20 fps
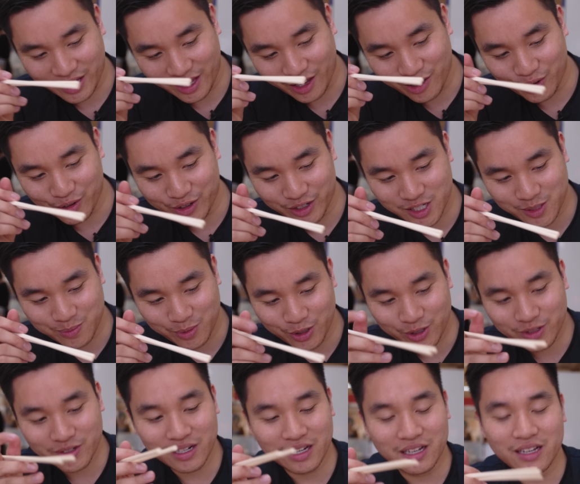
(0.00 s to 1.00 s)
get it on a
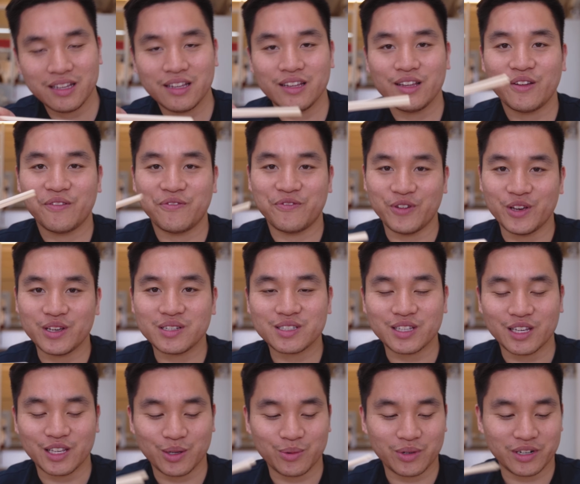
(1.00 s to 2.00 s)
spoon. First
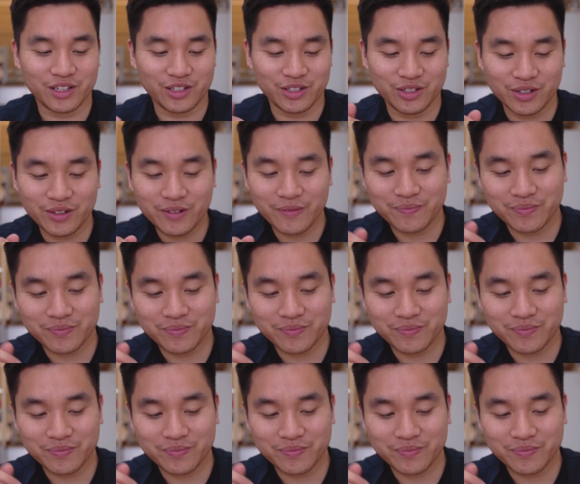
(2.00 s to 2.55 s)
thing you want to do